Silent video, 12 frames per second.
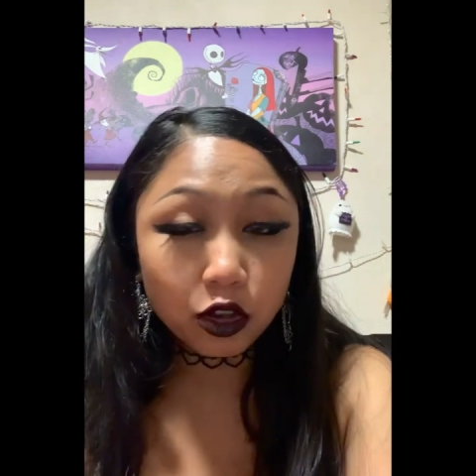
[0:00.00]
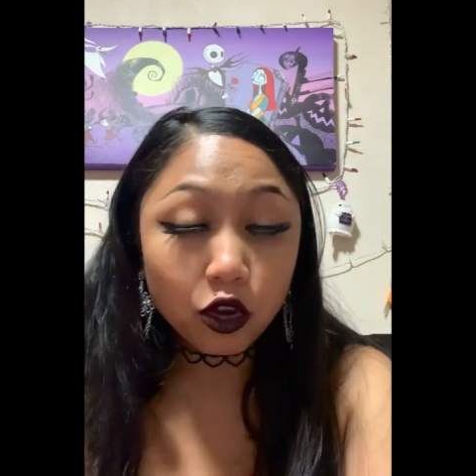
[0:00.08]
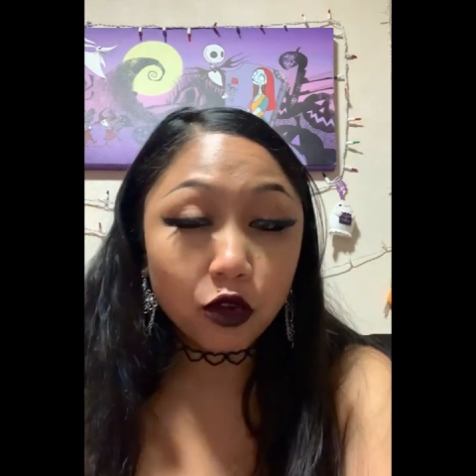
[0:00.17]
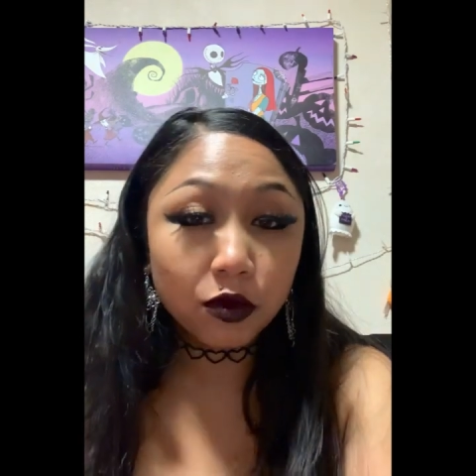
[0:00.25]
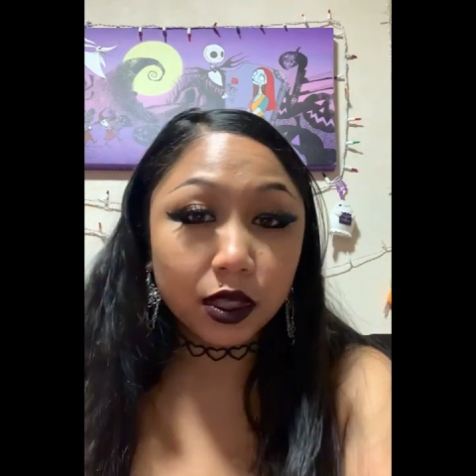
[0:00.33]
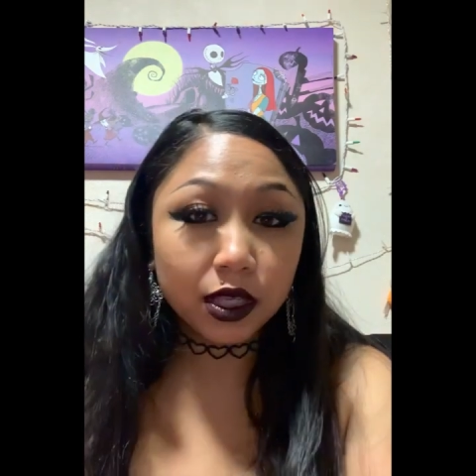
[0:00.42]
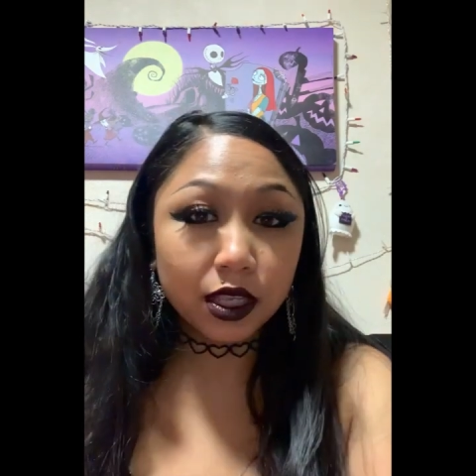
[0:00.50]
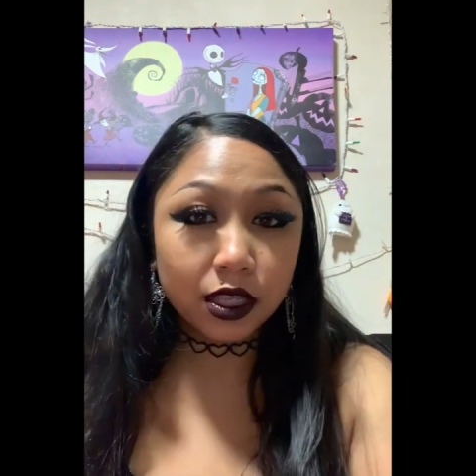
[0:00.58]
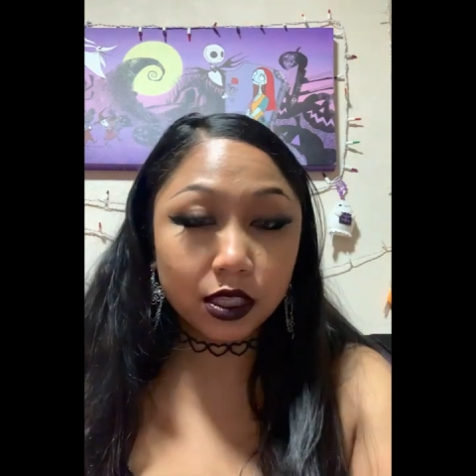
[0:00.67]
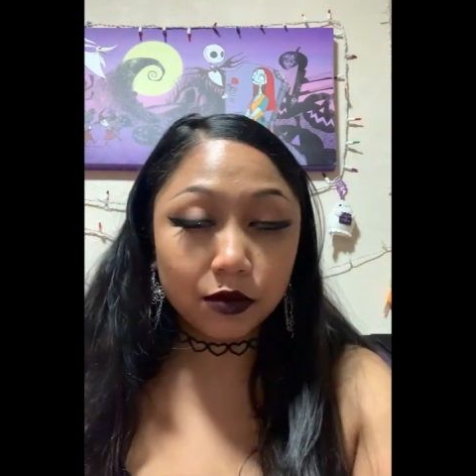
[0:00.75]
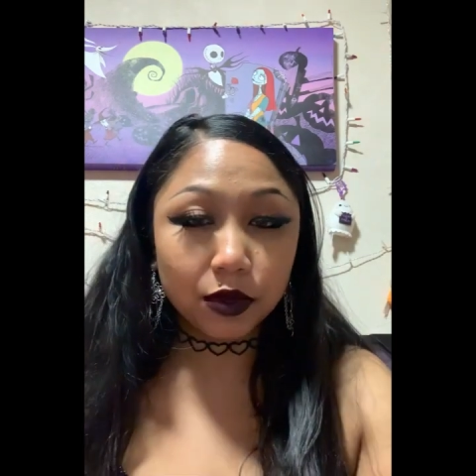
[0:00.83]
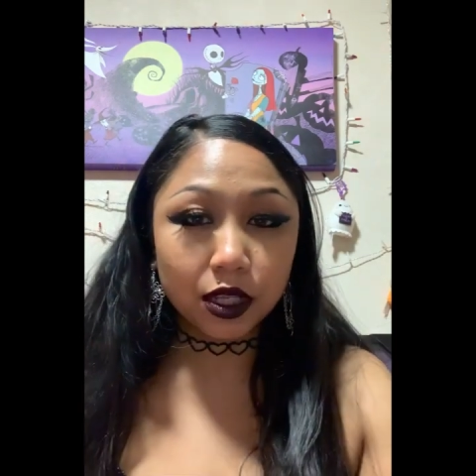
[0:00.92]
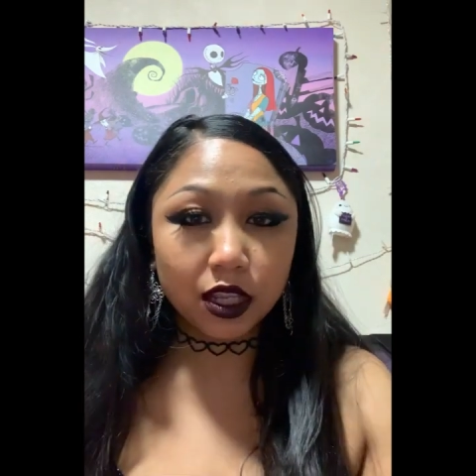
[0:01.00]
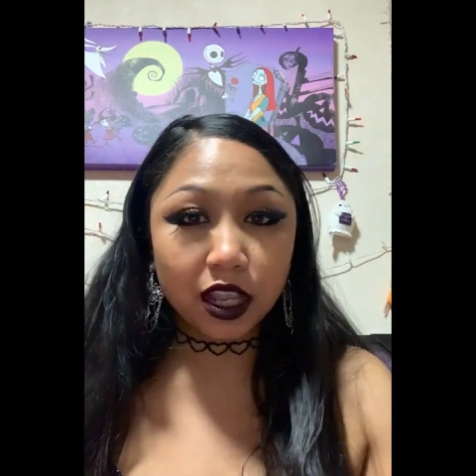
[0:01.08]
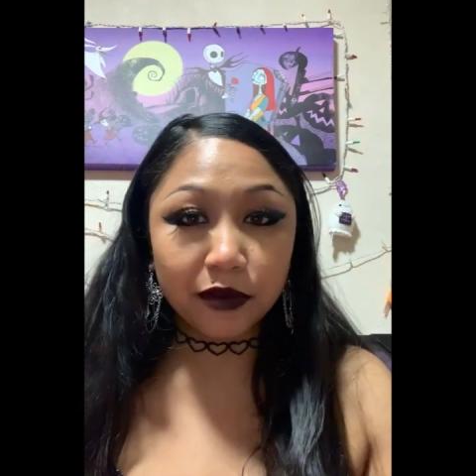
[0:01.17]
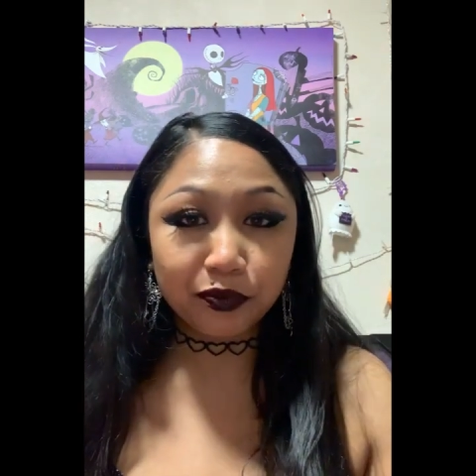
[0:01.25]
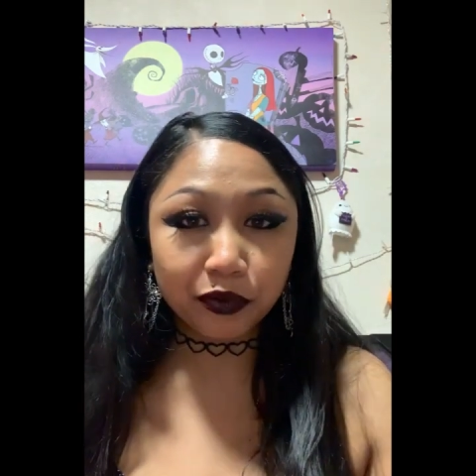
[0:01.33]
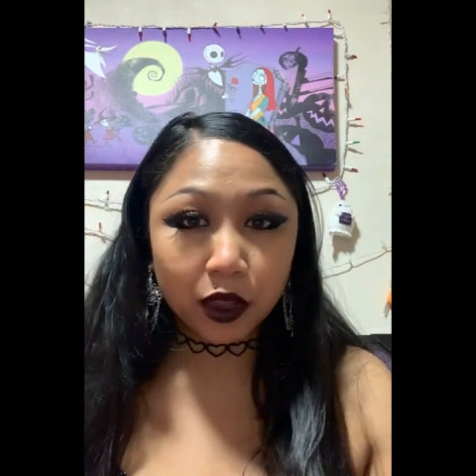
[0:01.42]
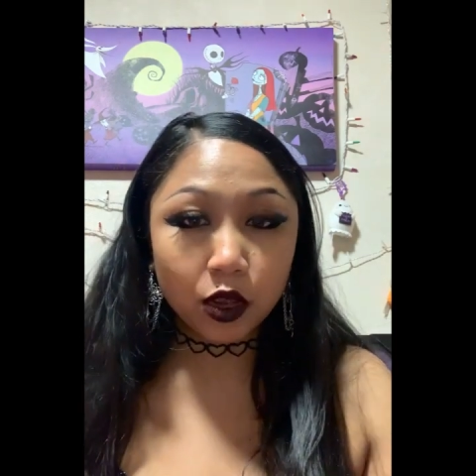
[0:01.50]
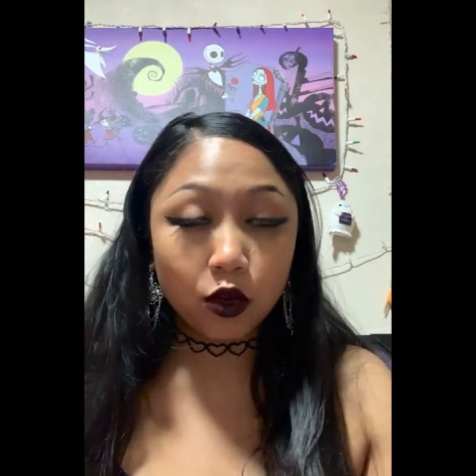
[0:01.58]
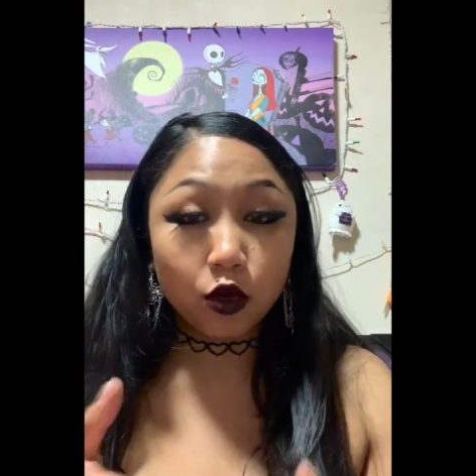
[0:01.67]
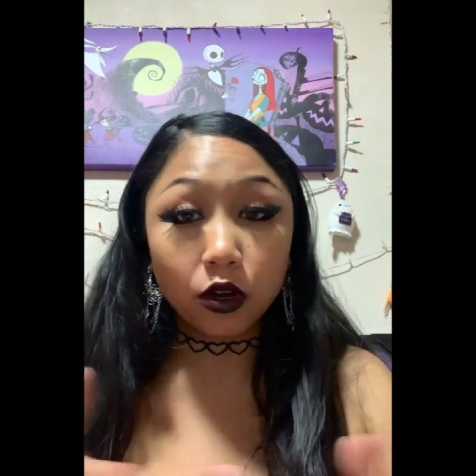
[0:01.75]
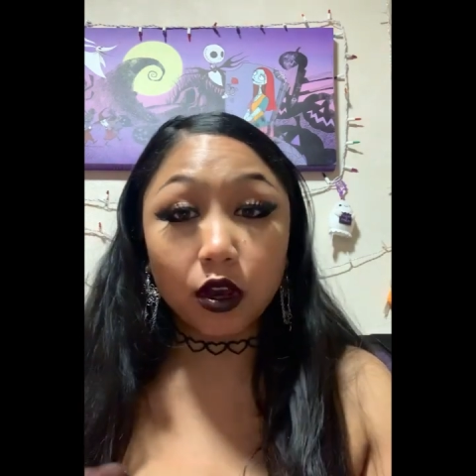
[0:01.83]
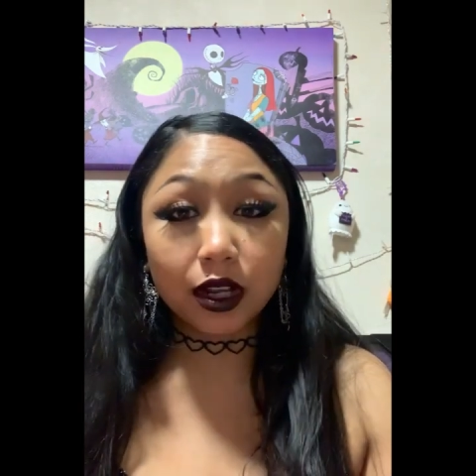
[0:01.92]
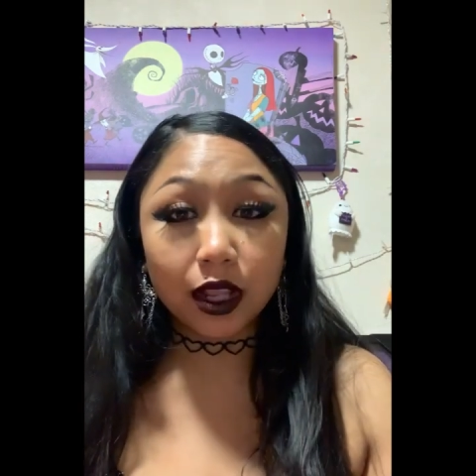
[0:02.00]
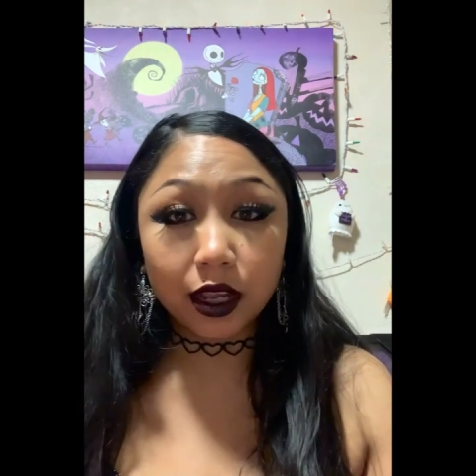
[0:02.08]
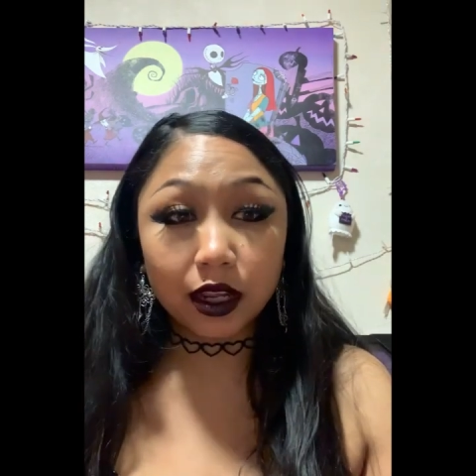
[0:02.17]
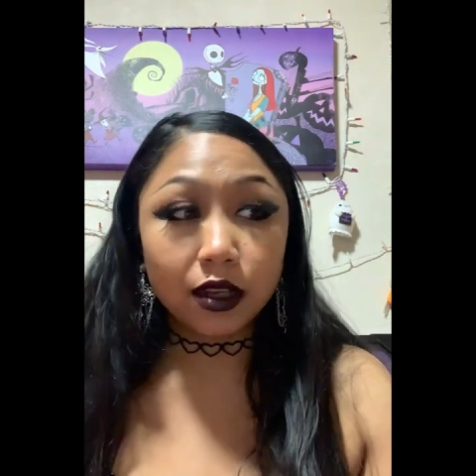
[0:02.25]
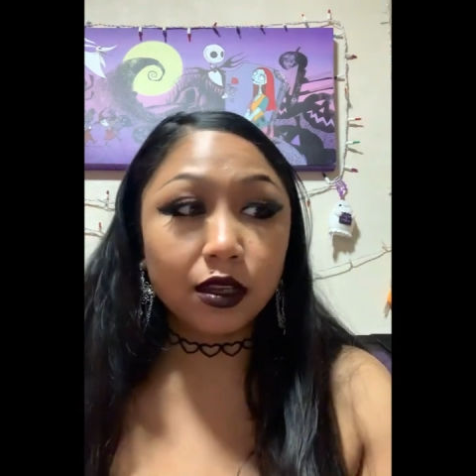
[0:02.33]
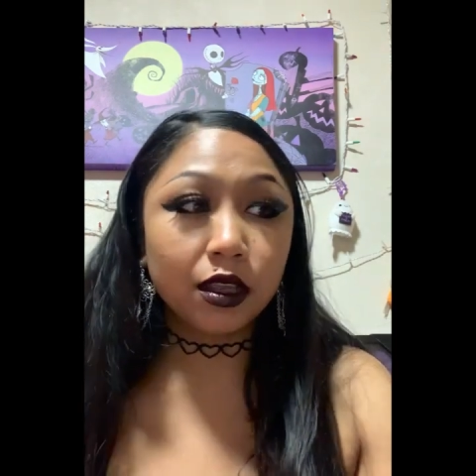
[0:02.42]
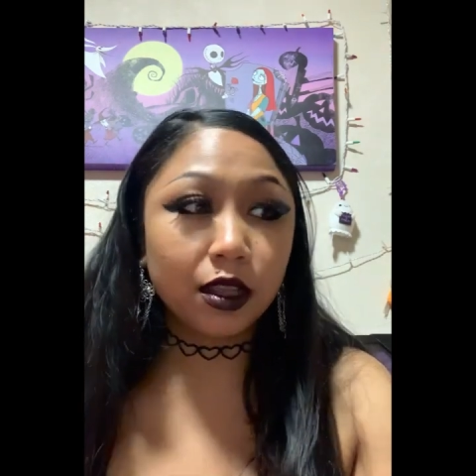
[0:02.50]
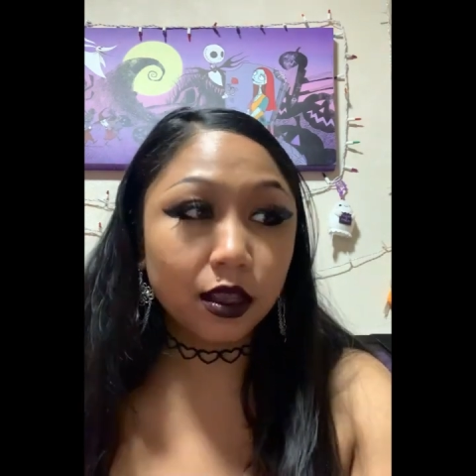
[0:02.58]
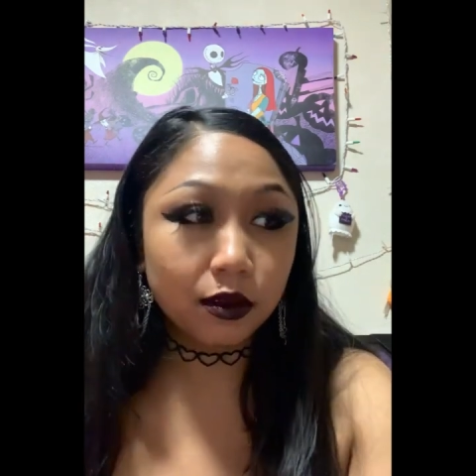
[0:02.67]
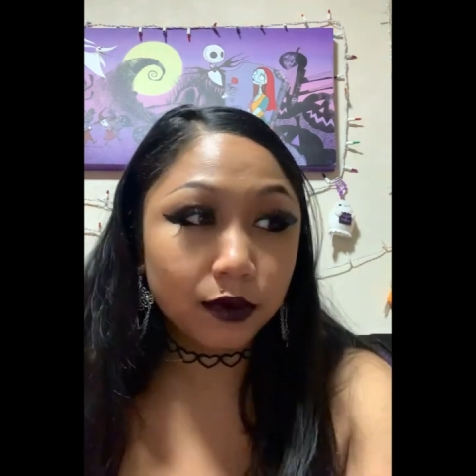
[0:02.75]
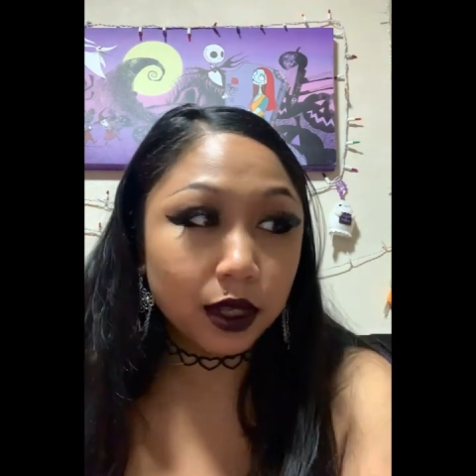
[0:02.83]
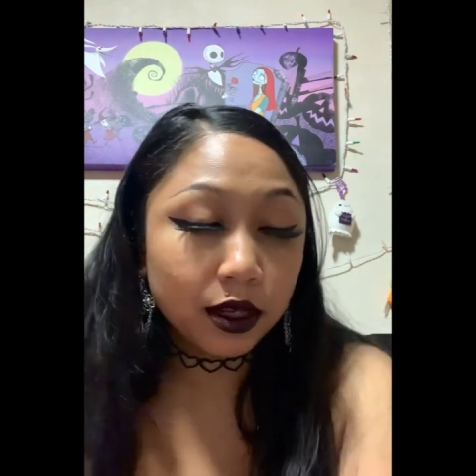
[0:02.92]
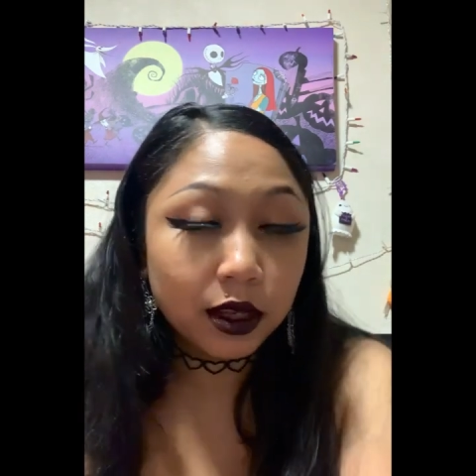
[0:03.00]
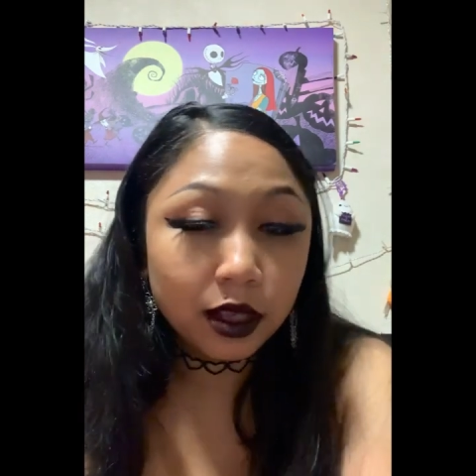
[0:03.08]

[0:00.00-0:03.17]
home goods but yeah or online but